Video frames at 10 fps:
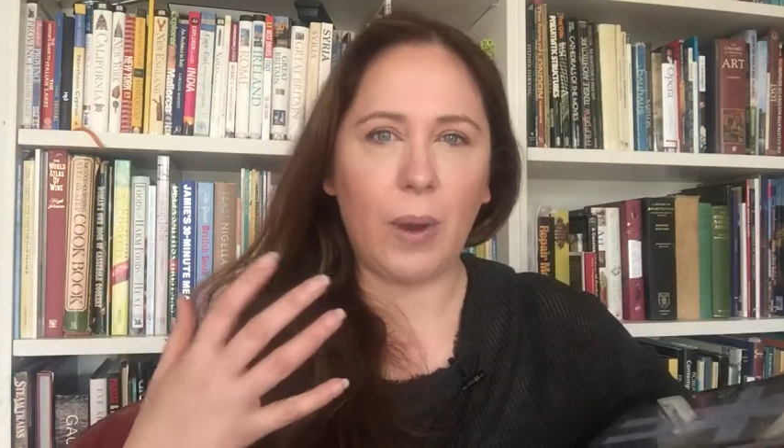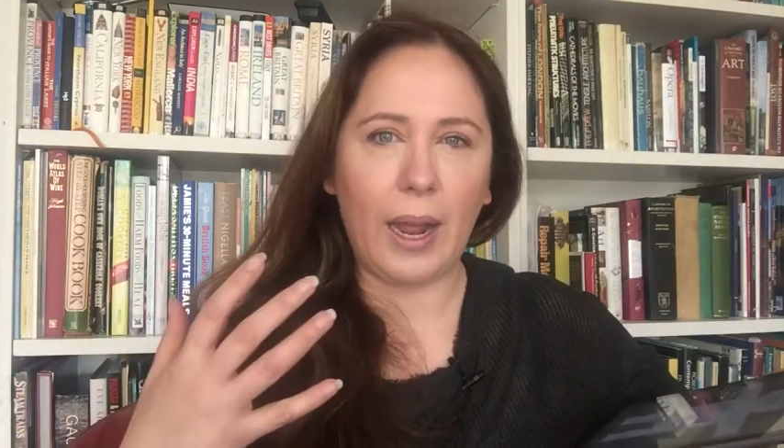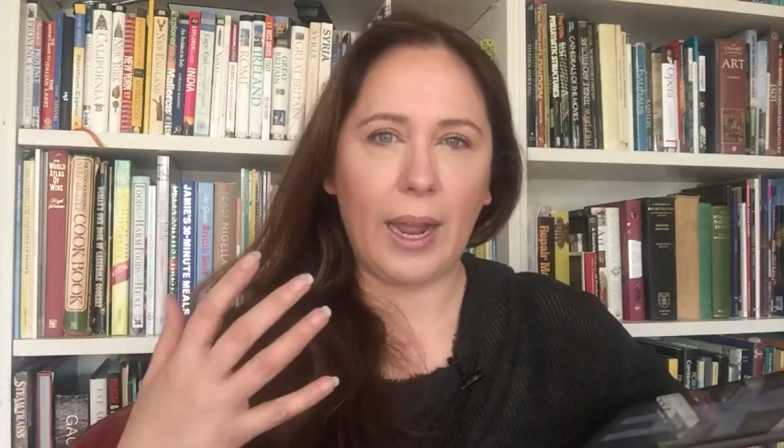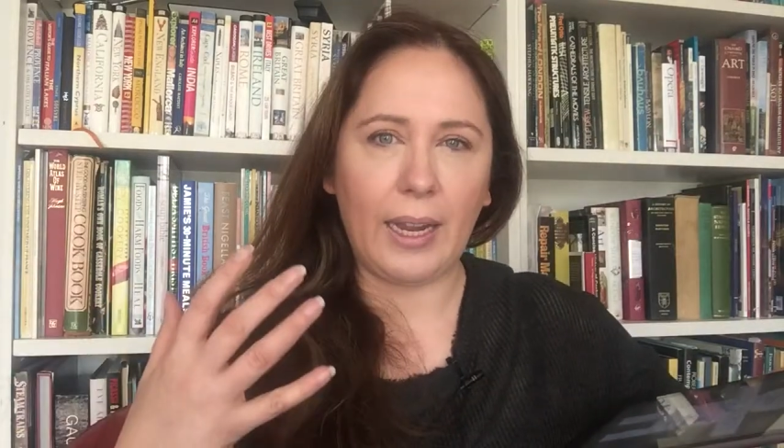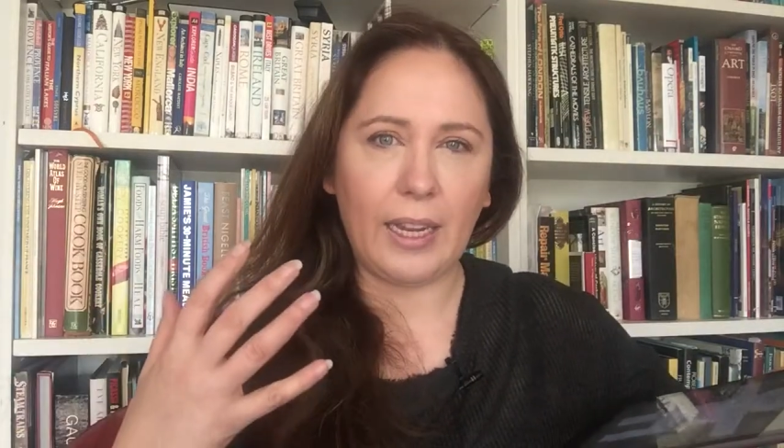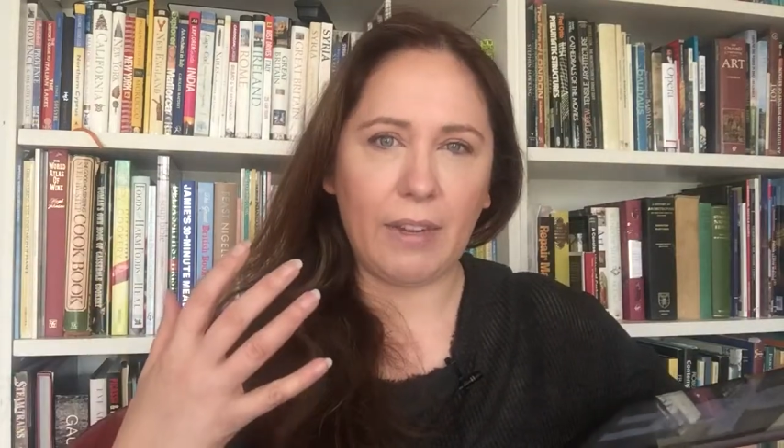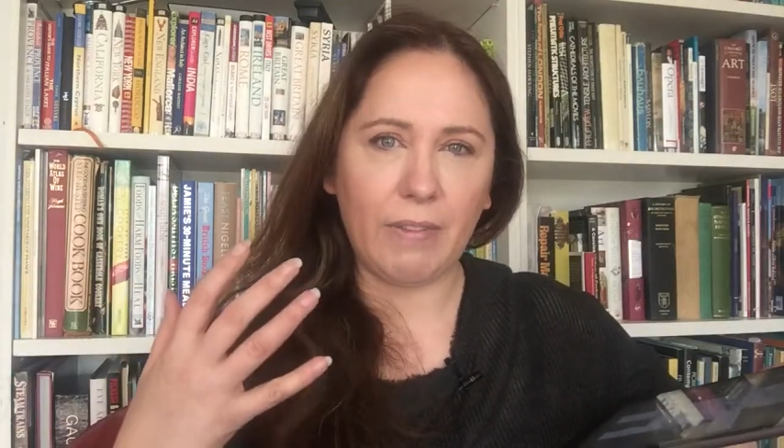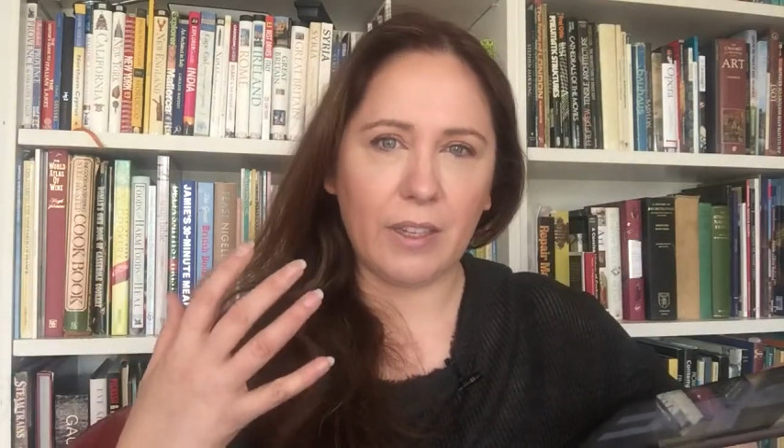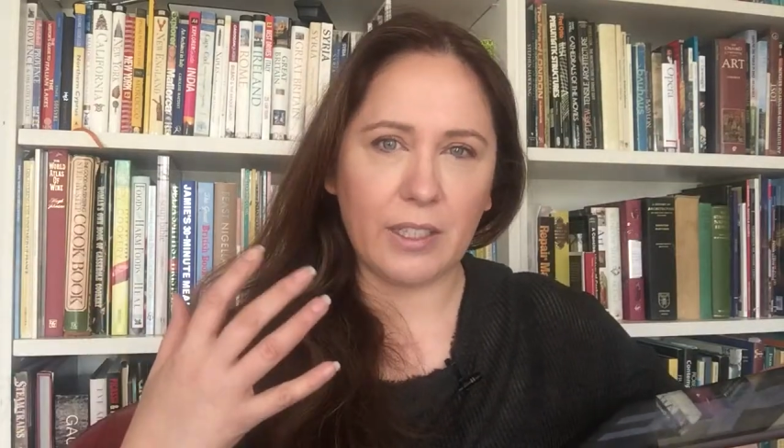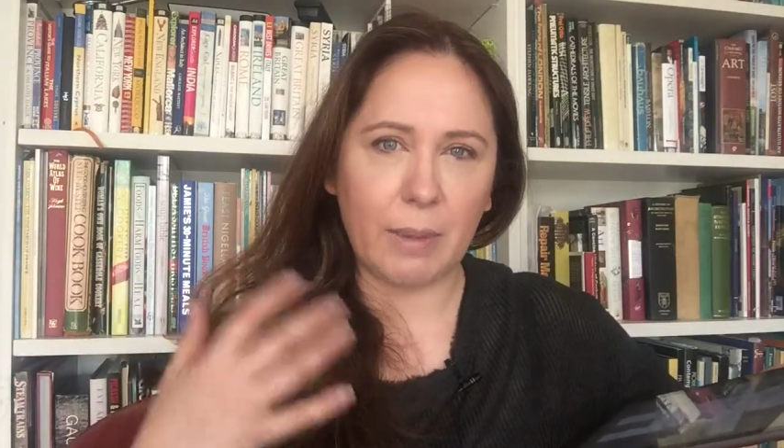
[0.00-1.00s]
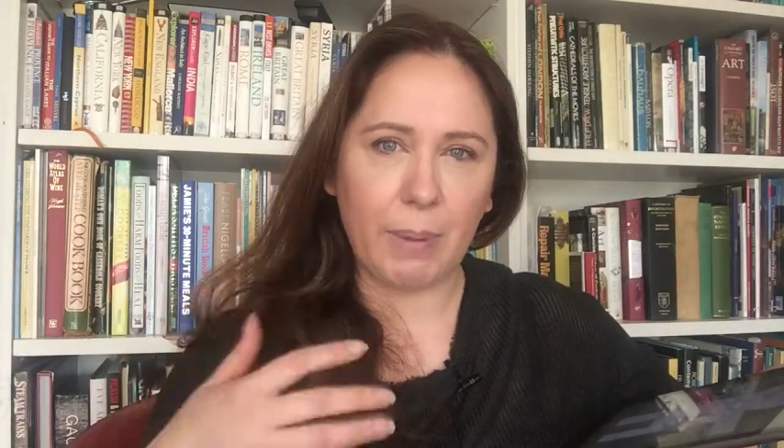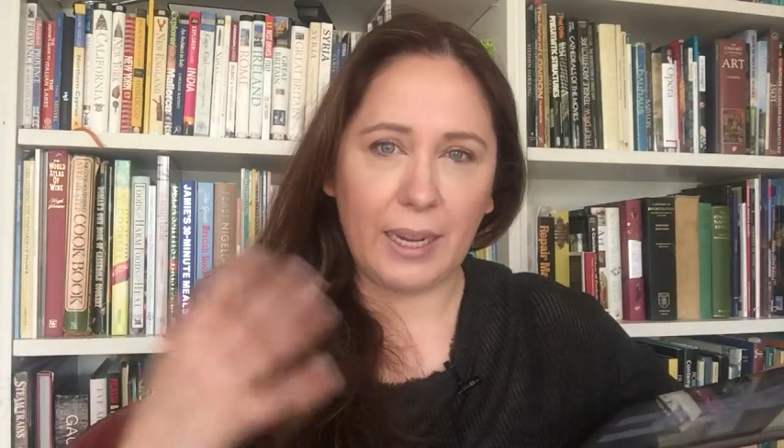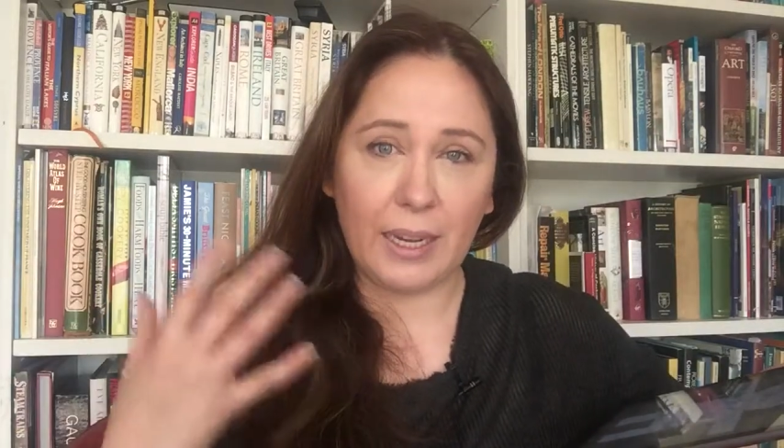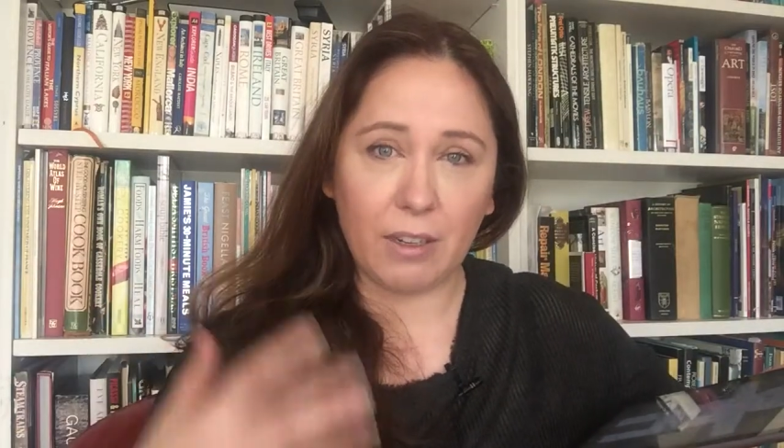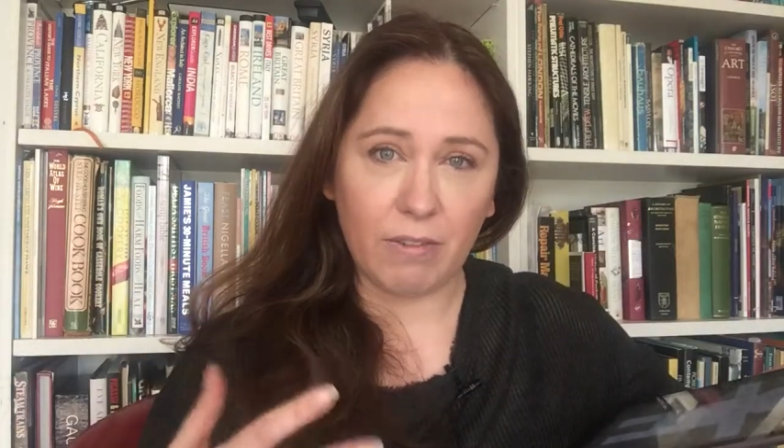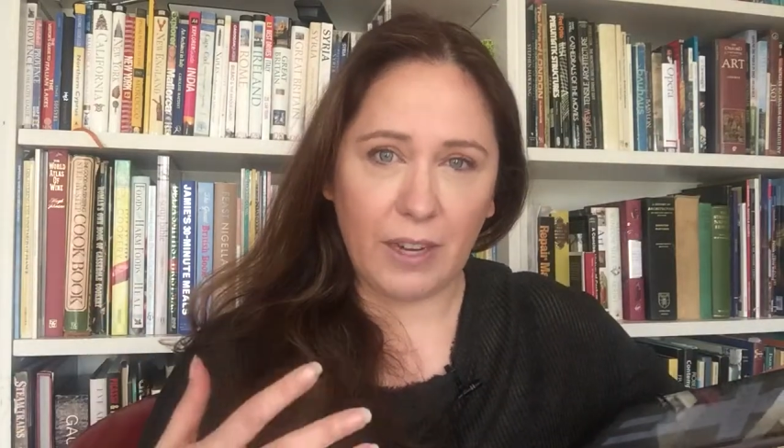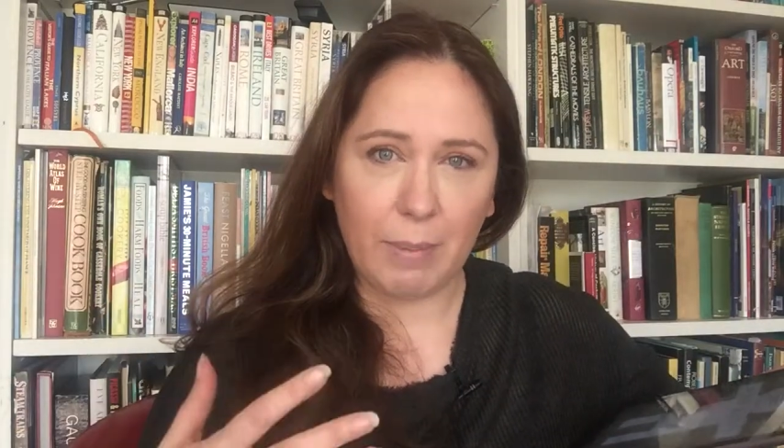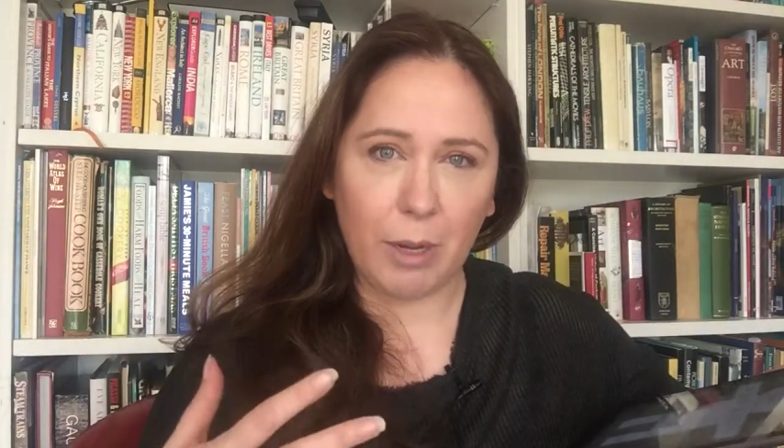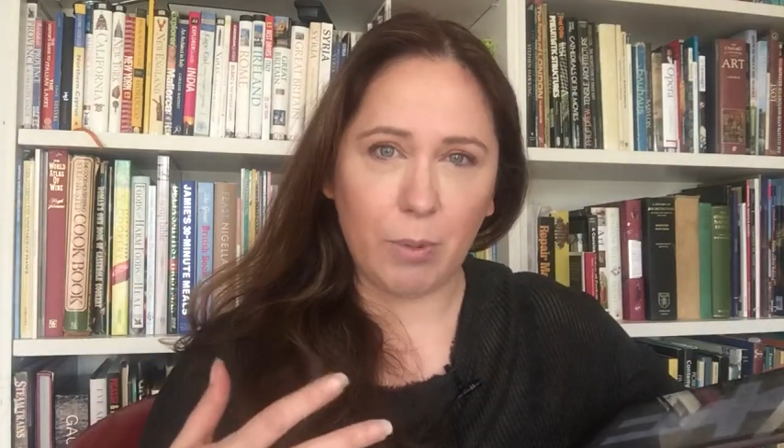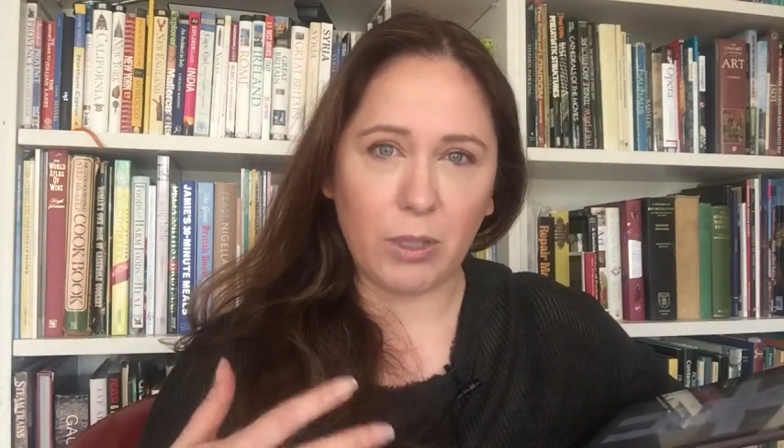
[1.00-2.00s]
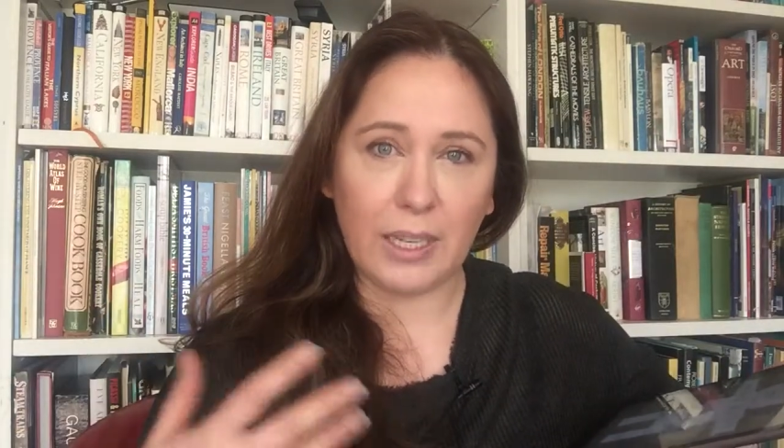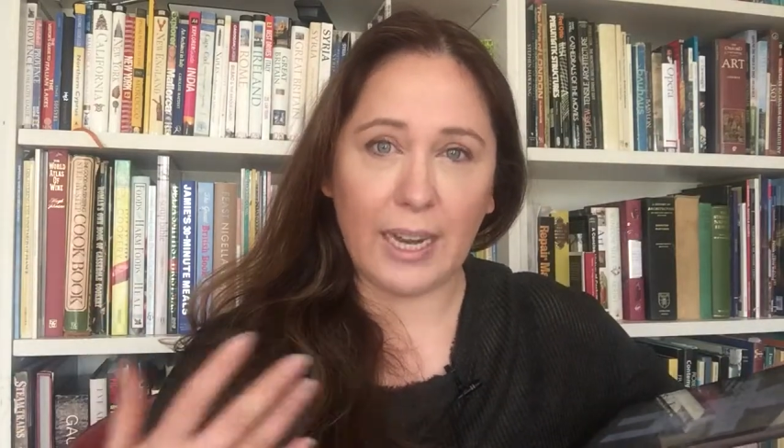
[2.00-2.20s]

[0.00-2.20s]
where he feels that being in a female body